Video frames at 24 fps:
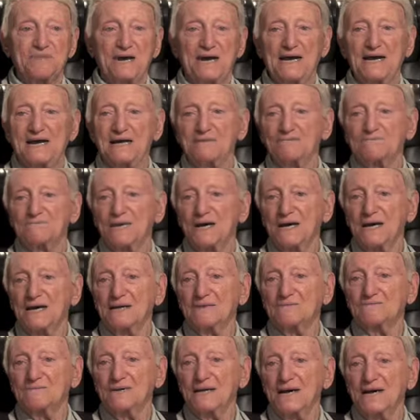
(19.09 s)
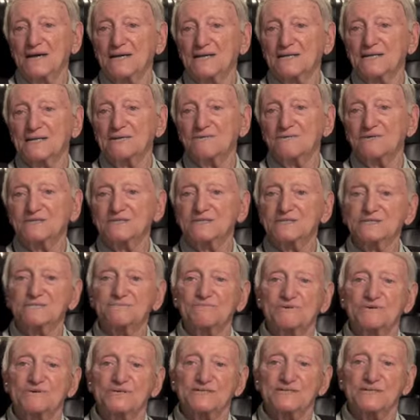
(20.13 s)
bang, bang, bang, and he
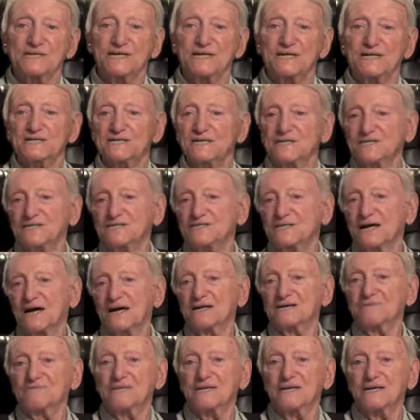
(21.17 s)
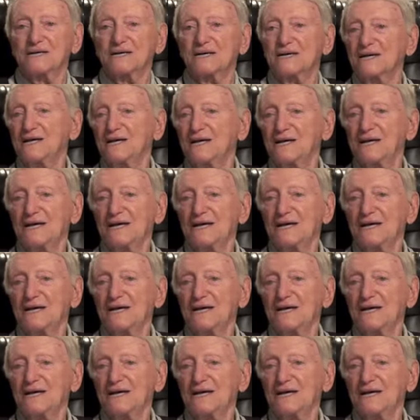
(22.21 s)
proceeded to sock me